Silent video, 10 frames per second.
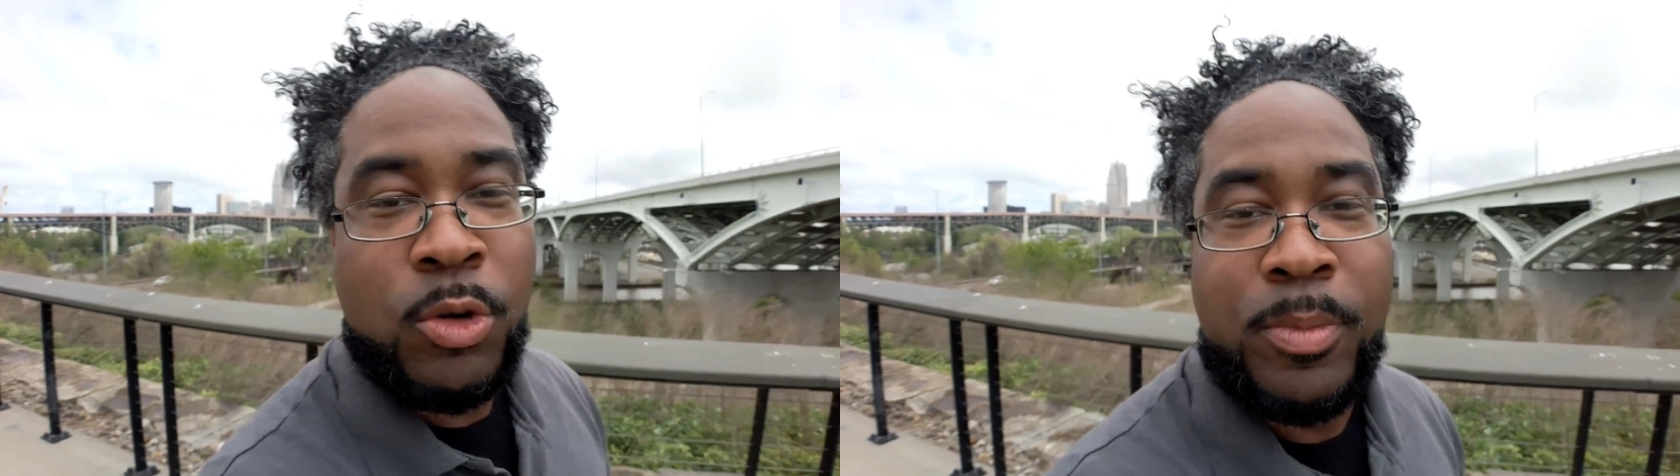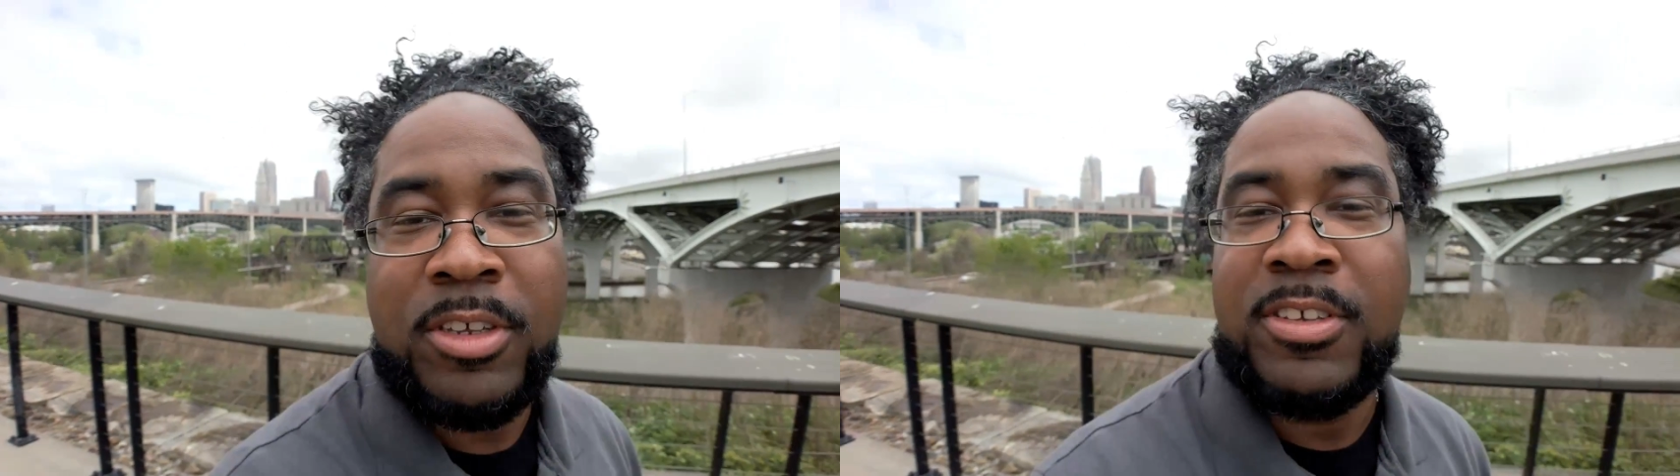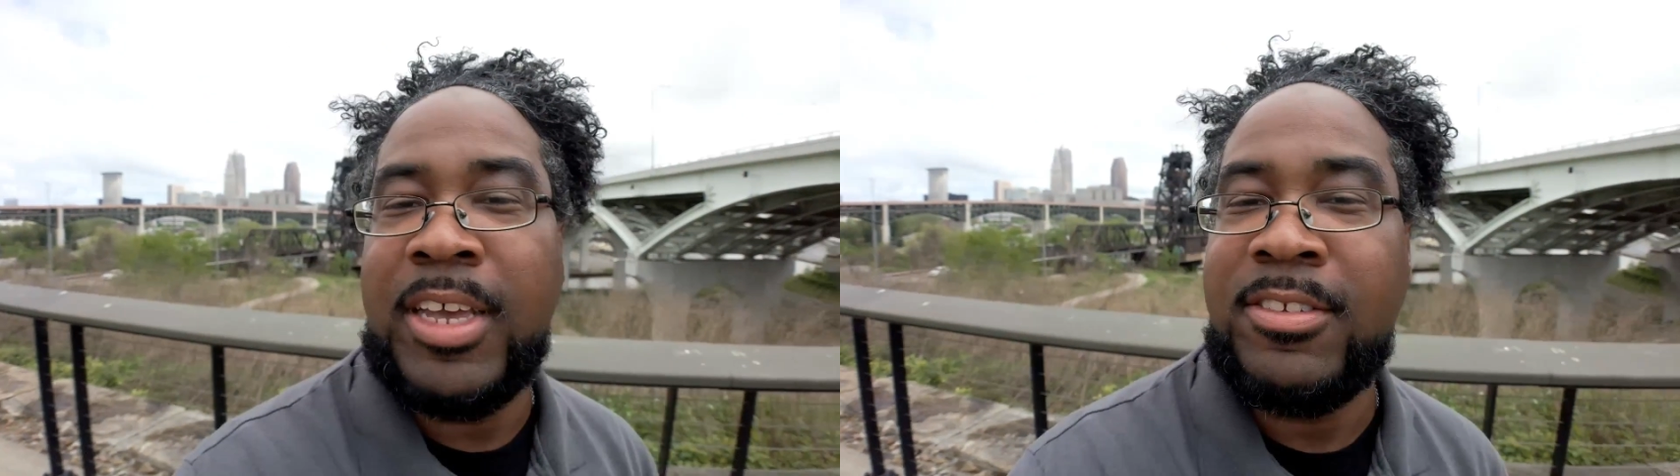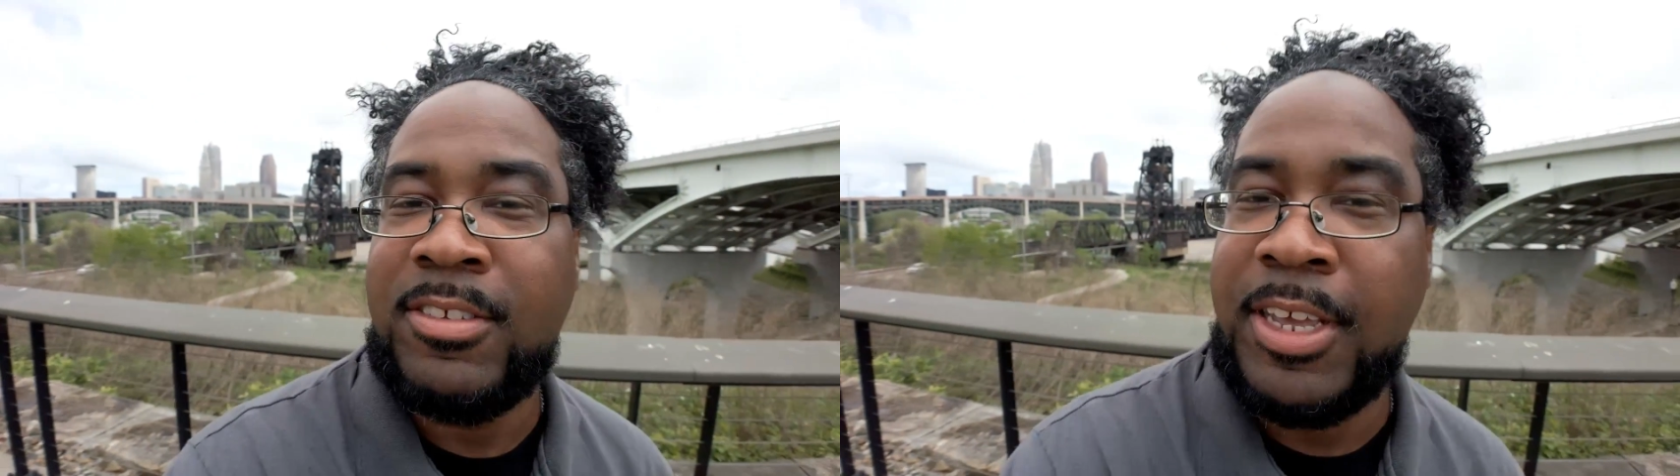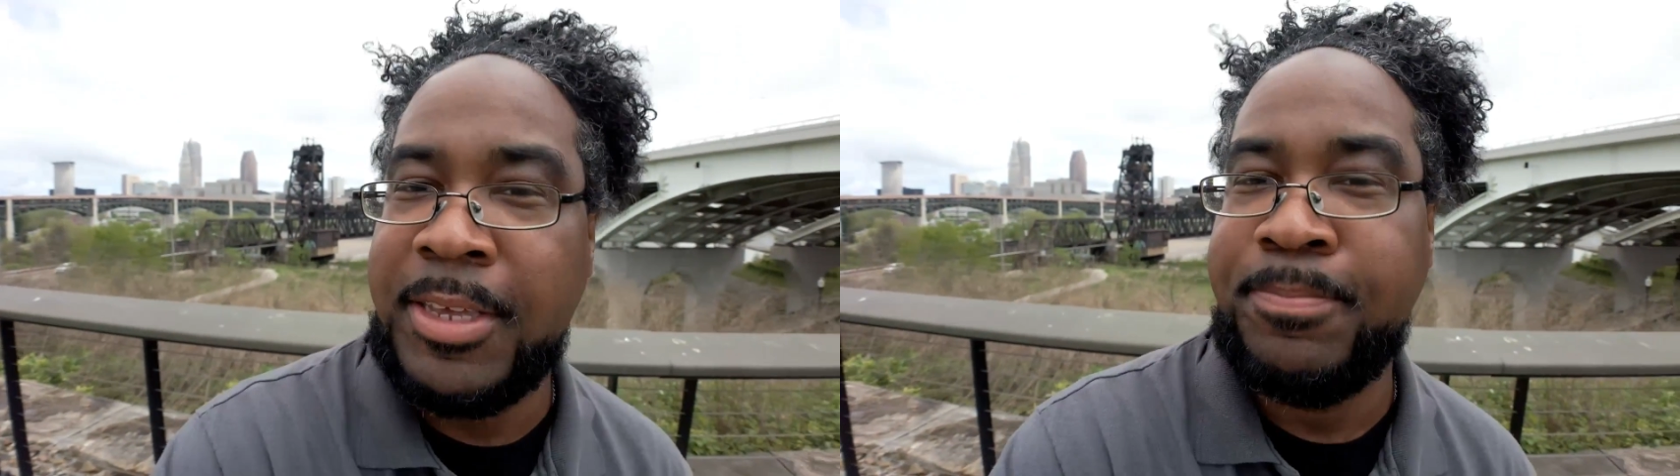hear what Melissa has to
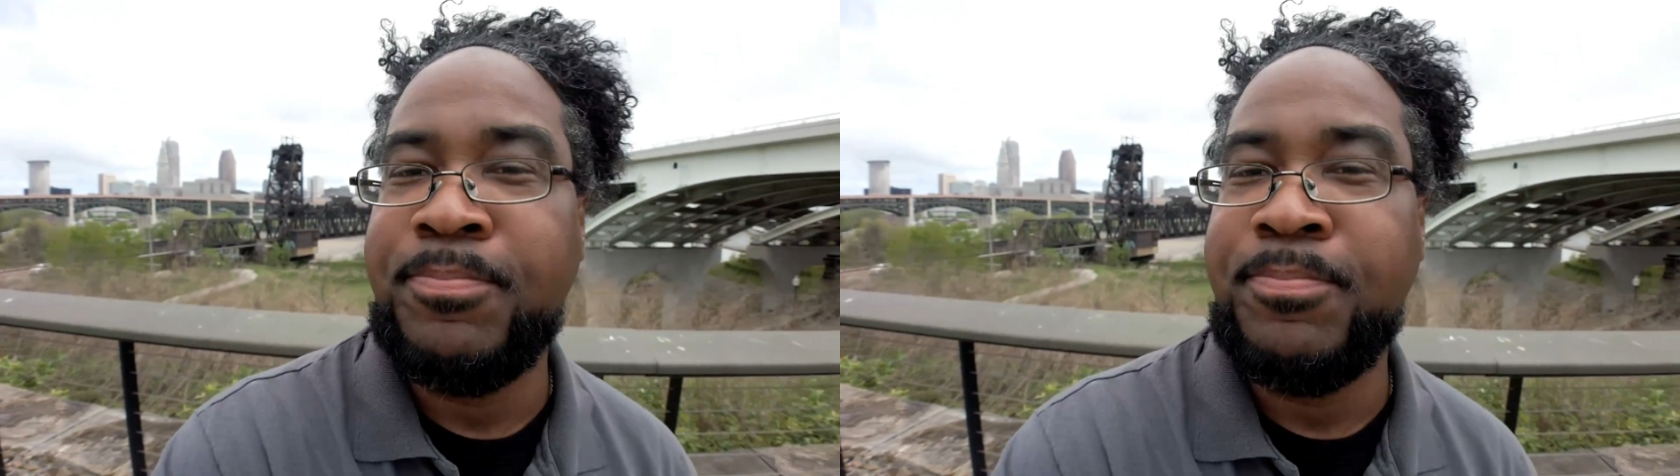say.